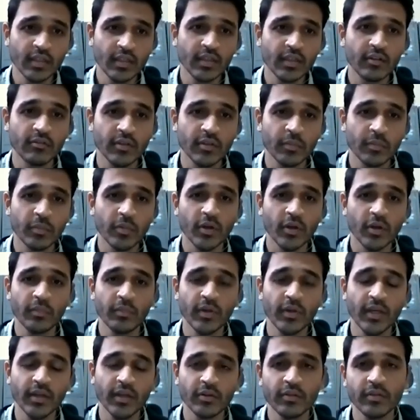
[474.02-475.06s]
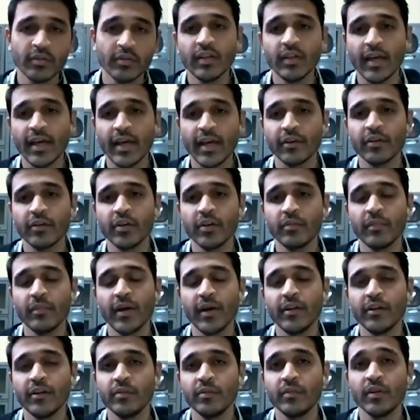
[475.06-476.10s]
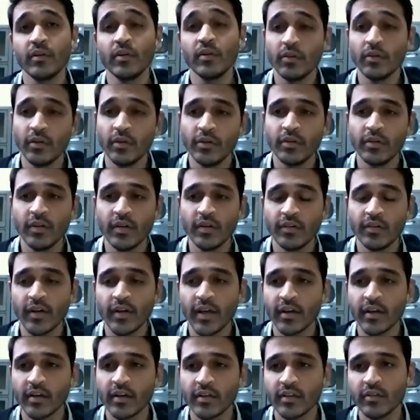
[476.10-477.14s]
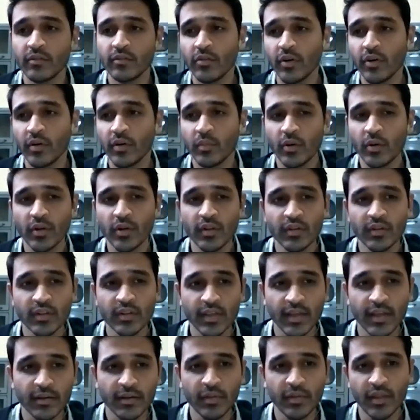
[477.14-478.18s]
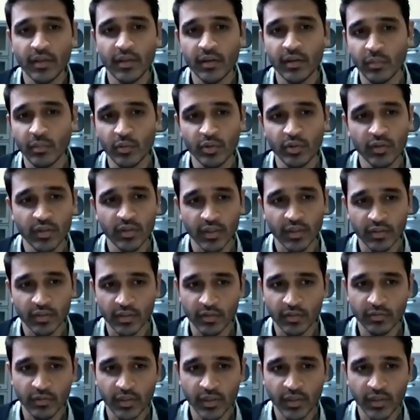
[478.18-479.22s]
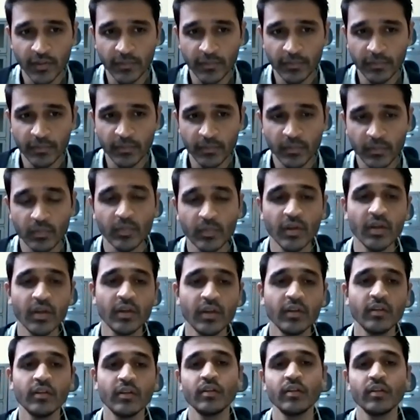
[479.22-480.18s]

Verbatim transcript: uh, with prompt diagnosis and accurate management, lower urinary tract foreign bodies can be removed successfully, but